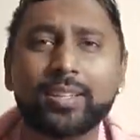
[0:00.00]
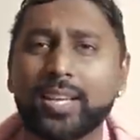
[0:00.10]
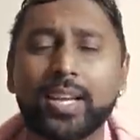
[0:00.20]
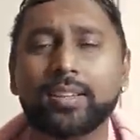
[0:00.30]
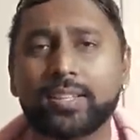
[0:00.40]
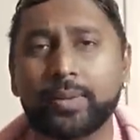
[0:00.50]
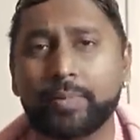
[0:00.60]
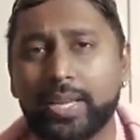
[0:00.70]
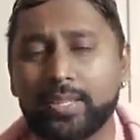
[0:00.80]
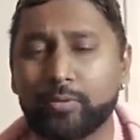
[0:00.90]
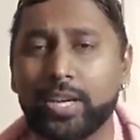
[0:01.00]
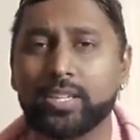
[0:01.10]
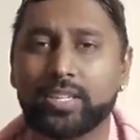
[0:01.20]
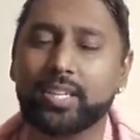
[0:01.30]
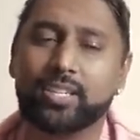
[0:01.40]
TLC My Strange
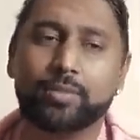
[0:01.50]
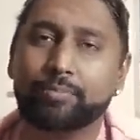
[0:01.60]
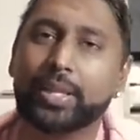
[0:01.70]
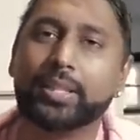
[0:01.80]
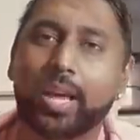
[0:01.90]
Addiction pick that